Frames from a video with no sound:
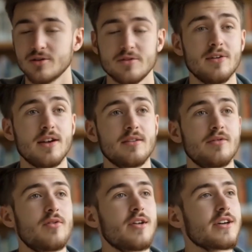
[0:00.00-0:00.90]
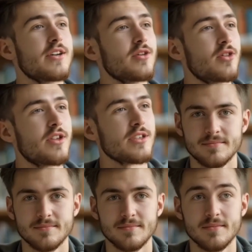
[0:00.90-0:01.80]
Sellers can automate
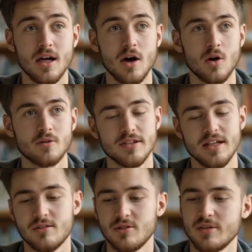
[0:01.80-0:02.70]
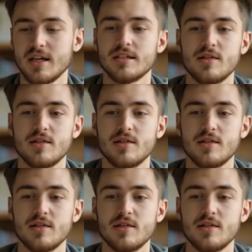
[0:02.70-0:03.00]
engaging email campaigns